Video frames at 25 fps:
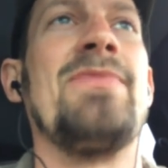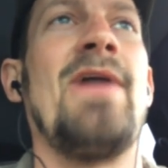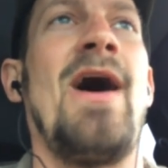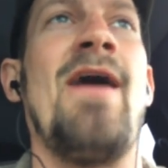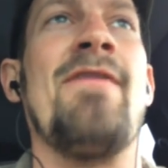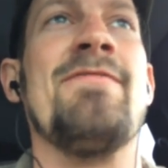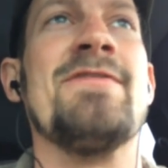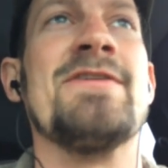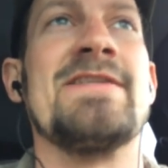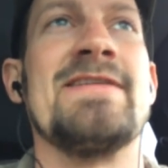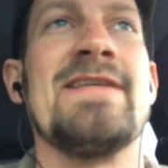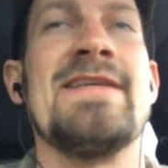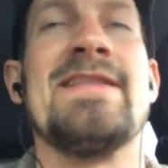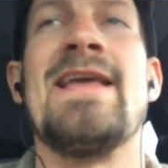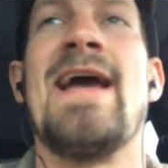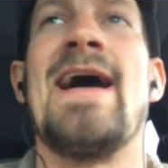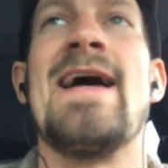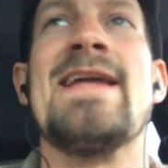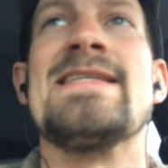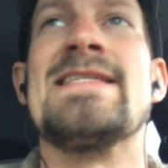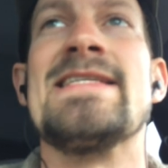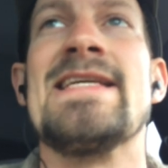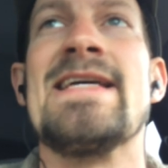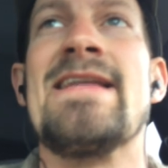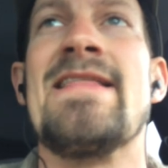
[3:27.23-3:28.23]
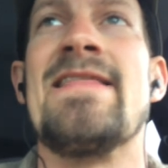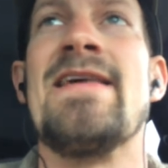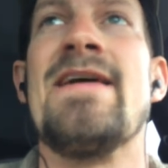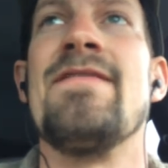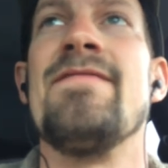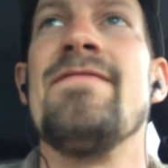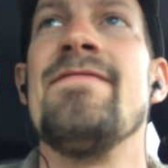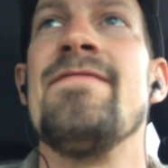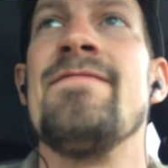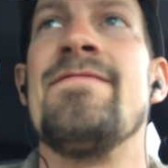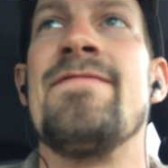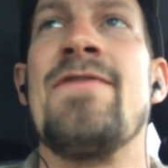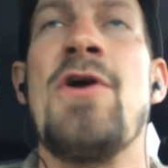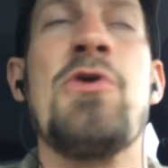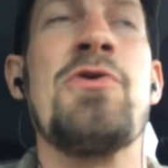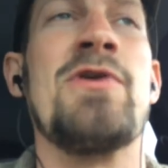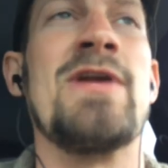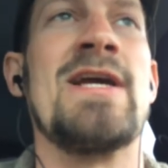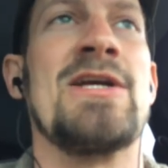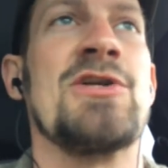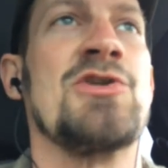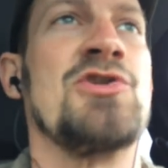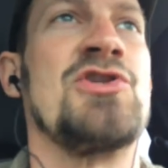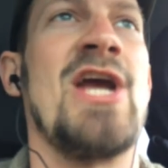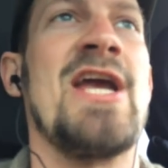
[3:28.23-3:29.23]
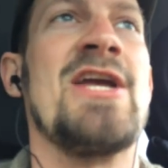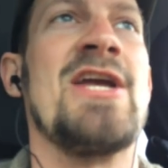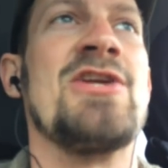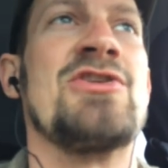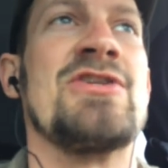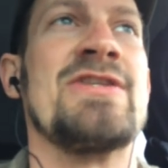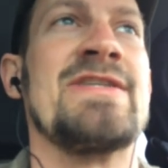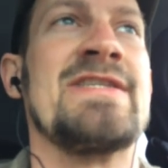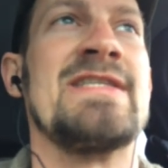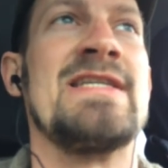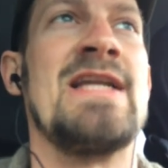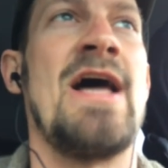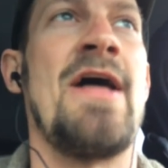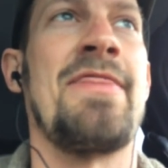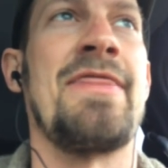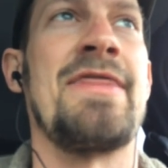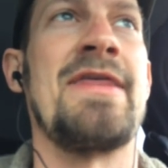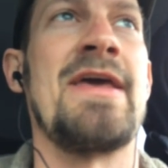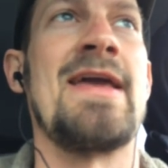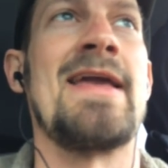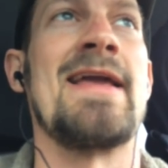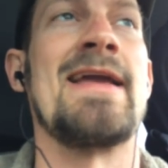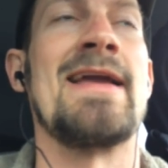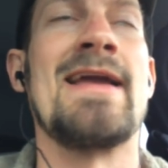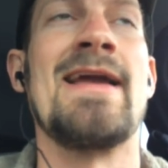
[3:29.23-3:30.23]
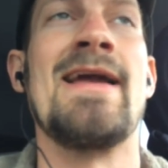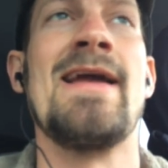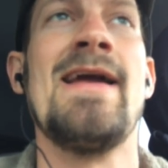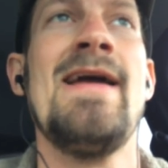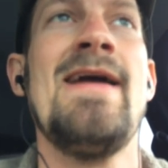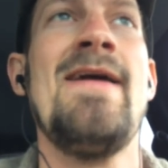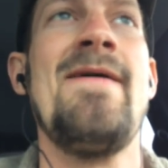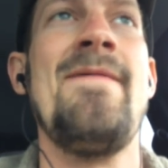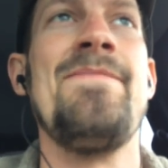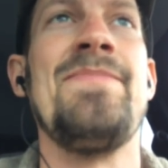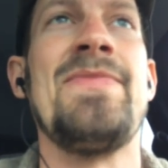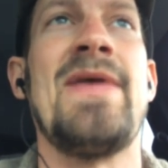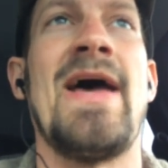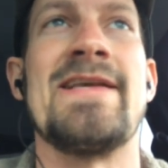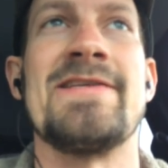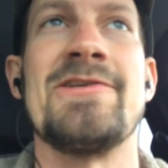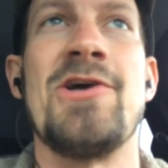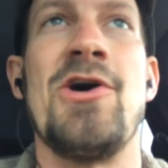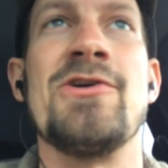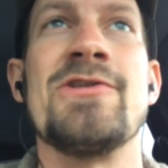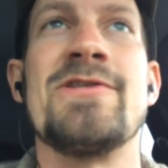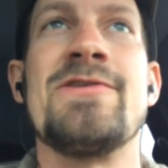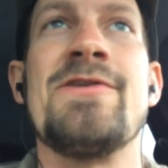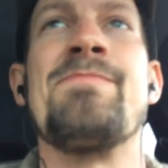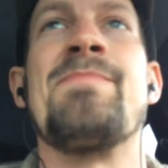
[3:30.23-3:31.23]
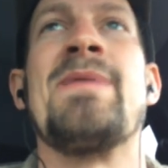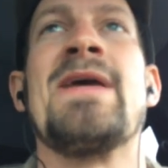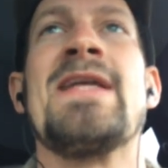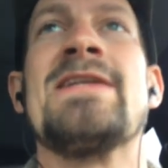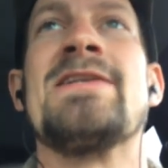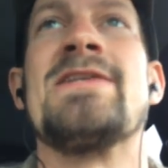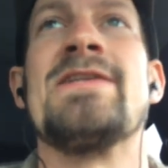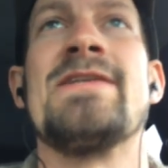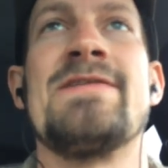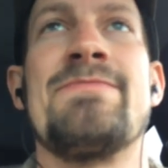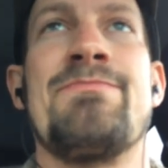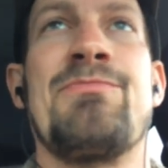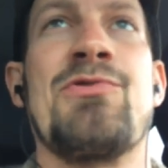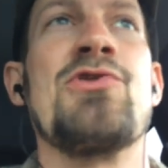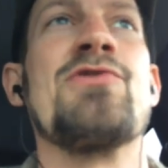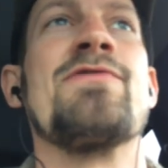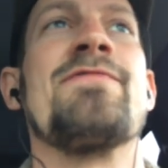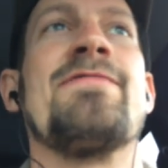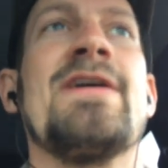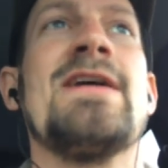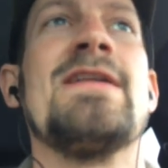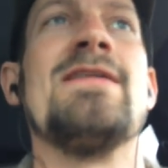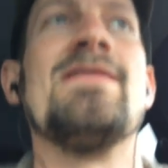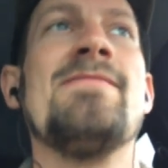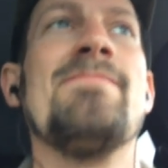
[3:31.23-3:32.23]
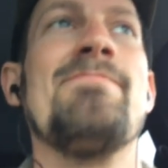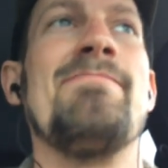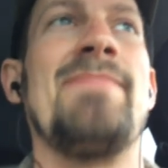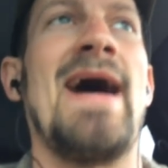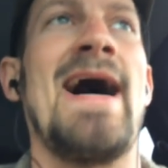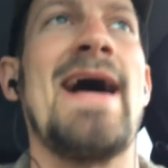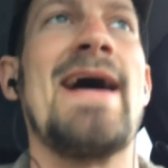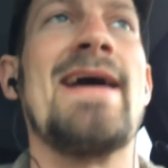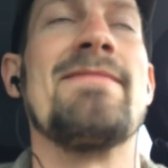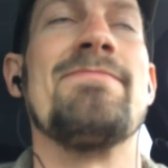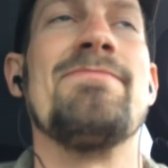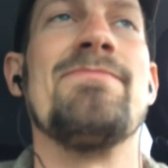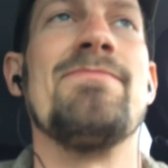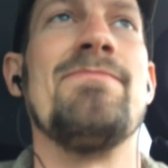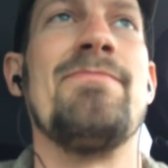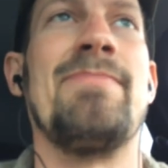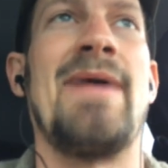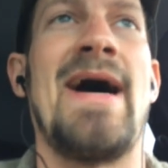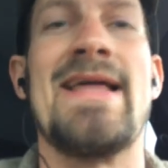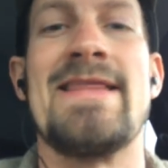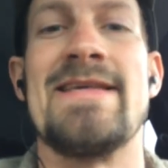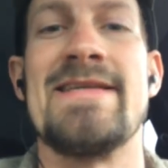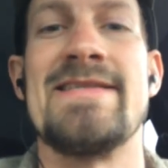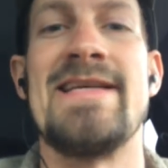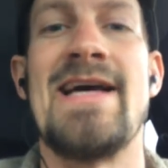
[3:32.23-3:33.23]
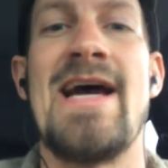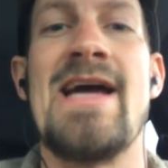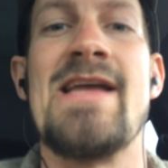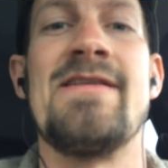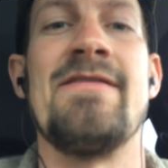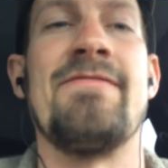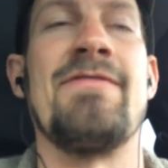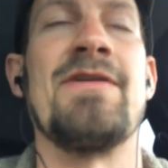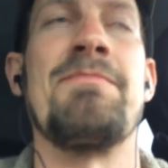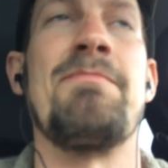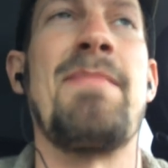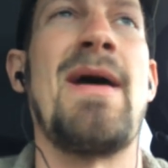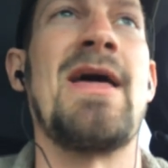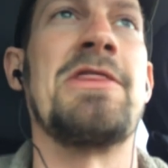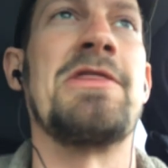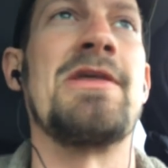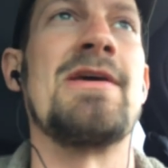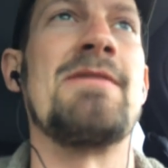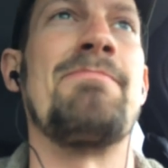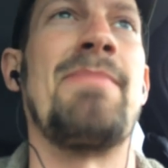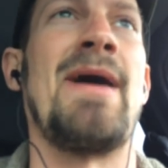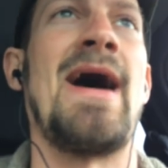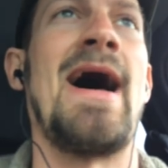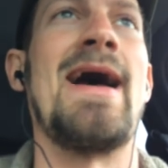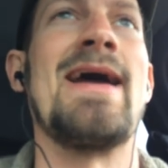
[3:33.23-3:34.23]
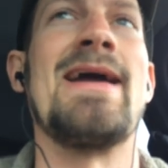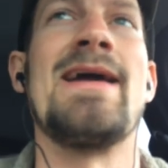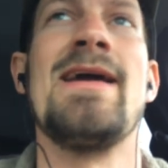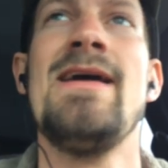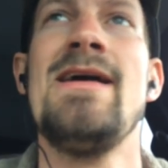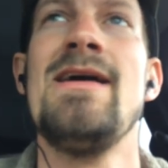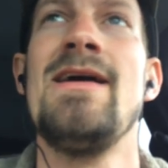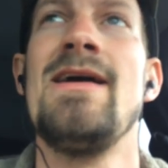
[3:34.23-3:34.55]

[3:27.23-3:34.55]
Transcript: Obviously, the idea that voting changes nothing has also been disproven by the scientific method, by